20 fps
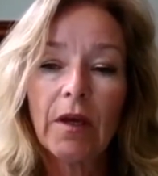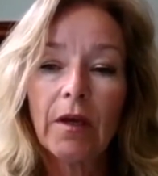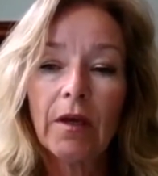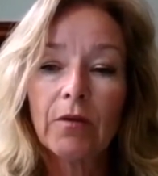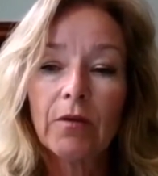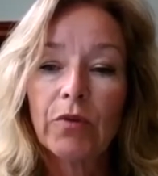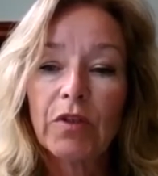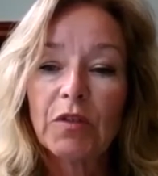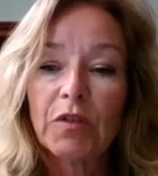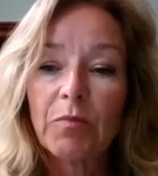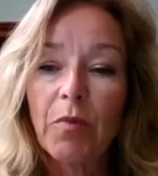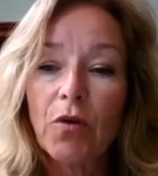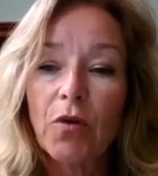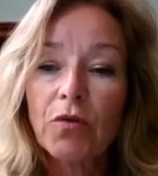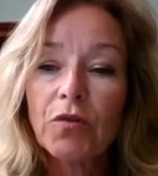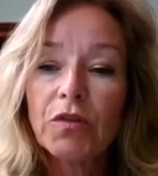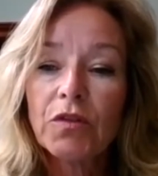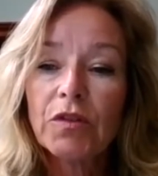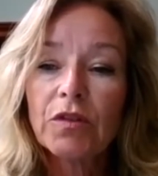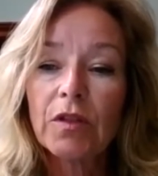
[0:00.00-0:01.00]

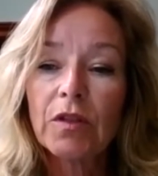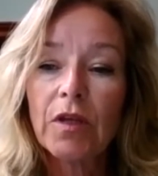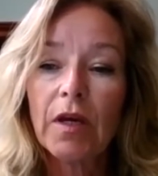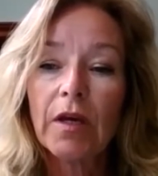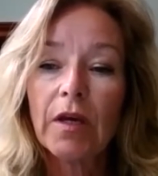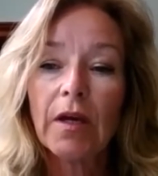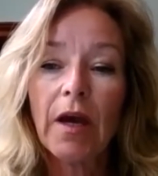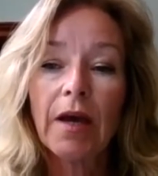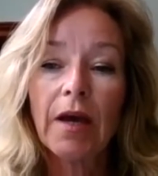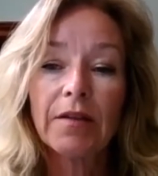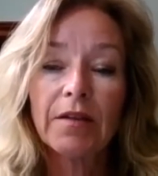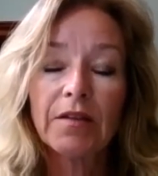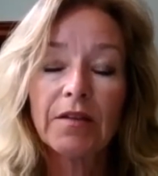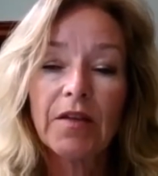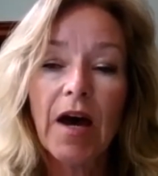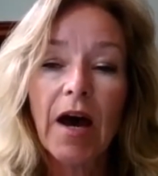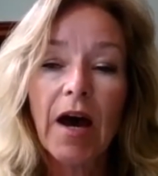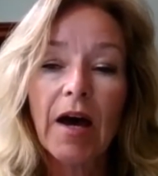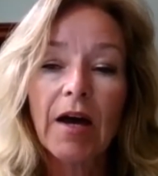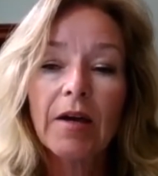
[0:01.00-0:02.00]
response at the
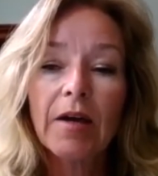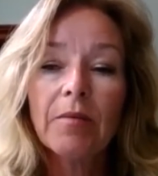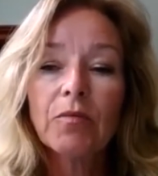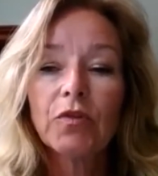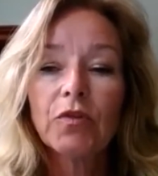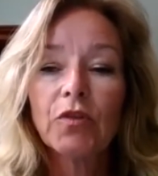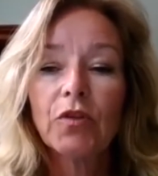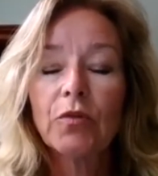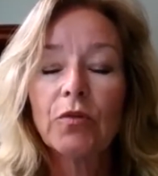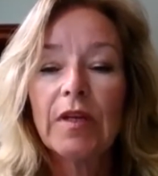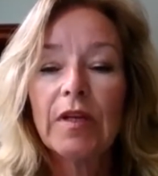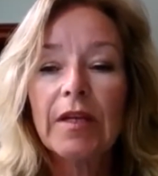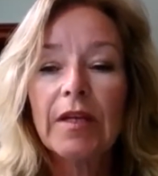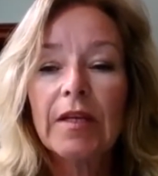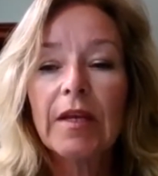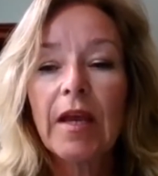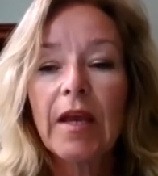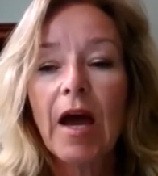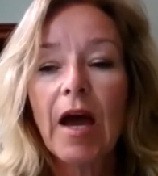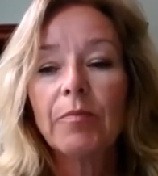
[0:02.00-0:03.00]
time, so
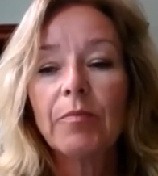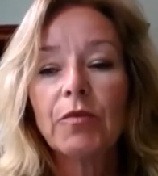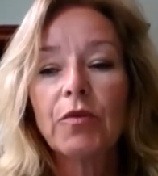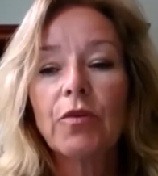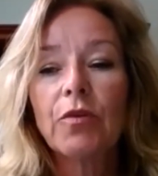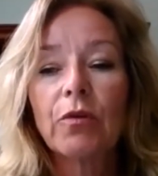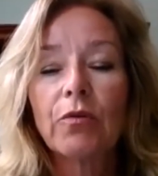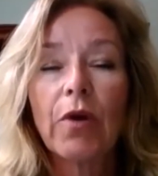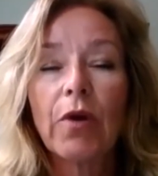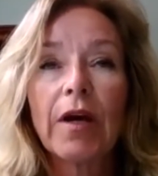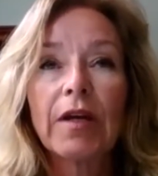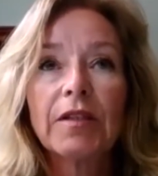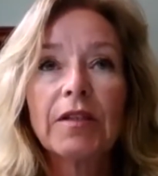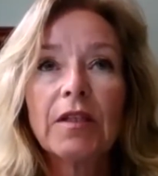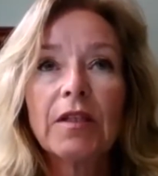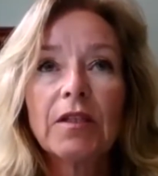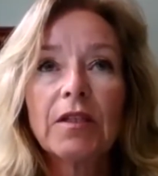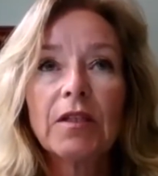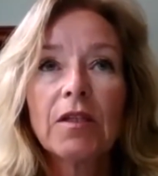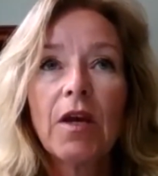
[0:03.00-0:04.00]
leading up to the
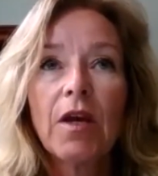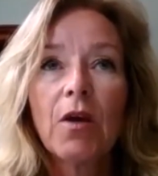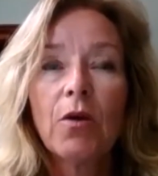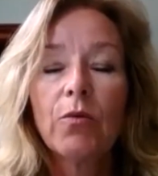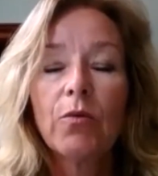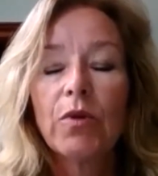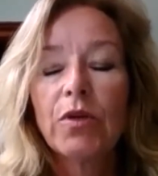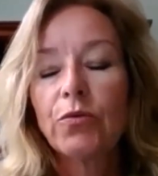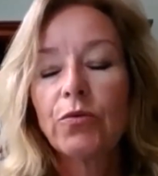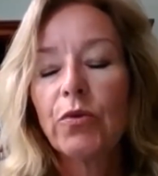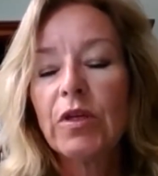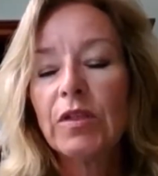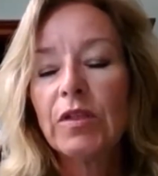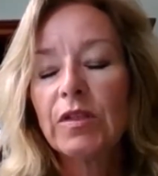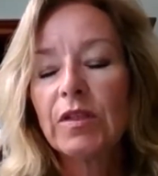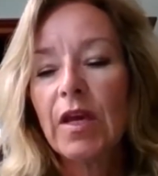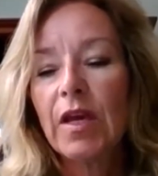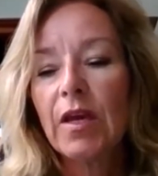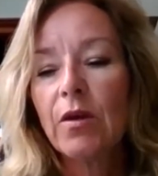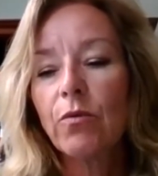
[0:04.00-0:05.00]
crisis, which we
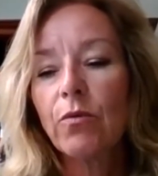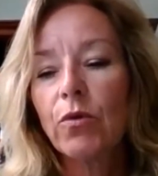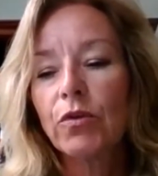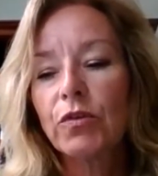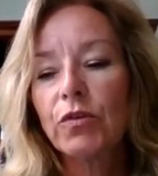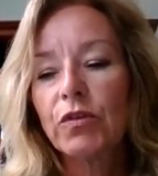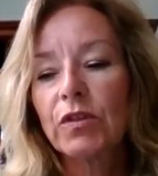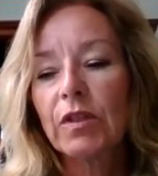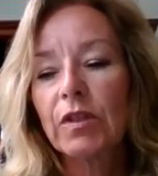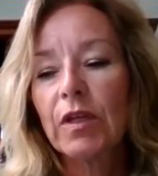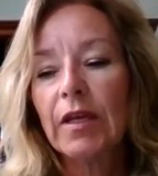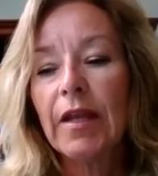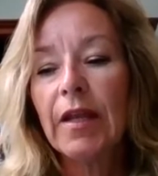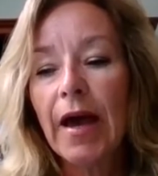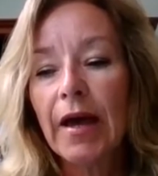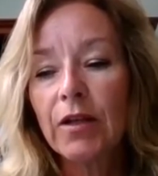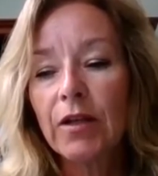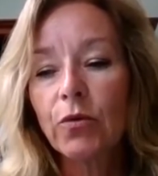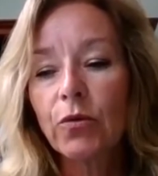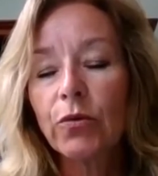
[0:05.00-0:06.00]
say was
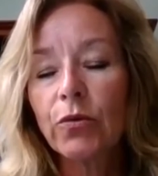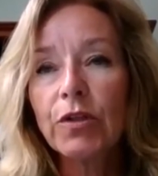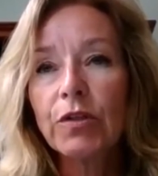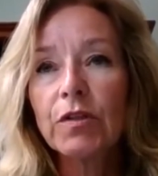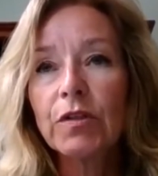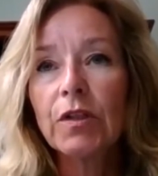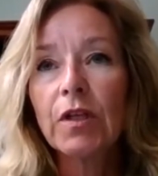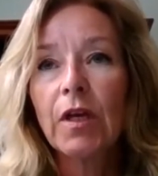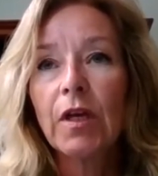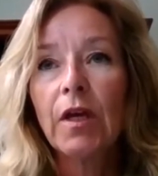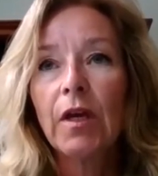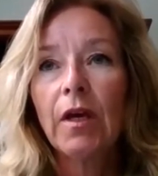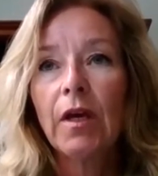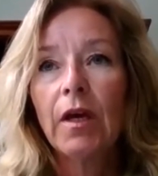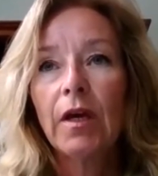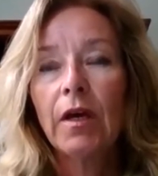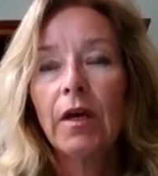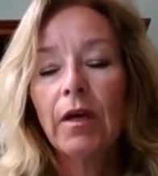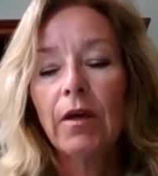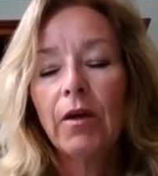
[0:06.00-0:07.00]
inadequate.
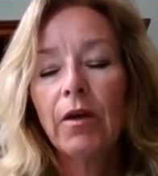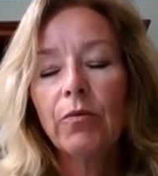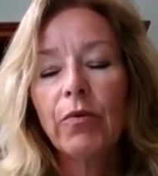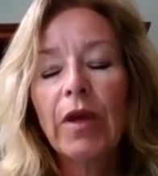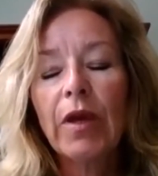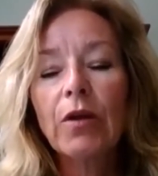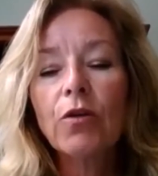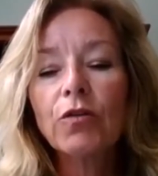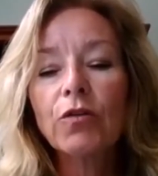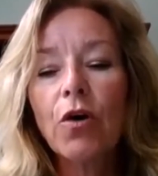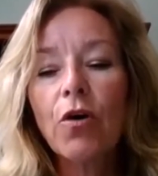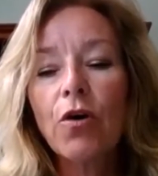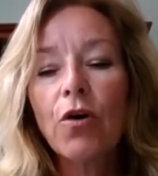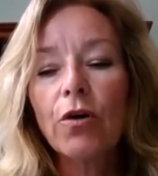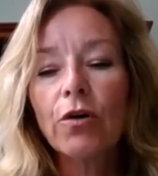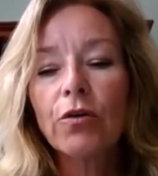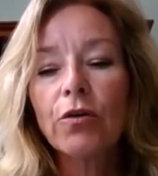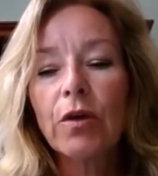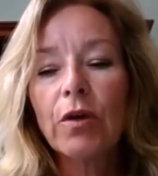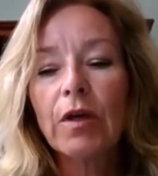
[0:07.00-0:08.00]
We are not
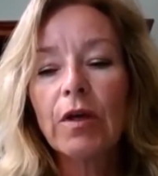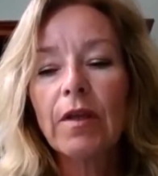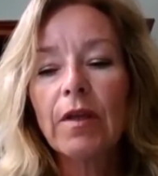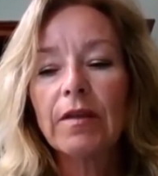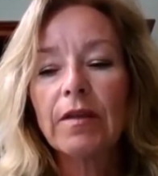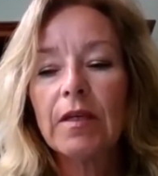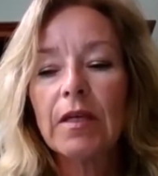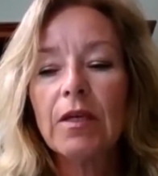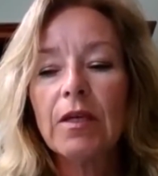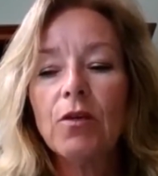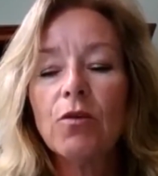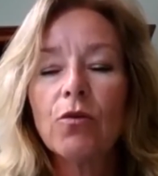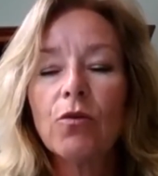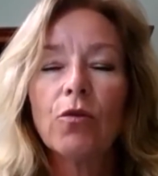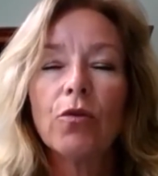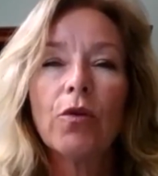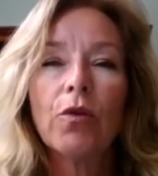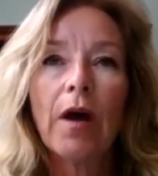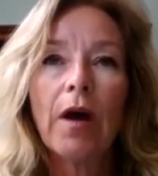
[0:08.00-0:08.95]
arguing that the EU could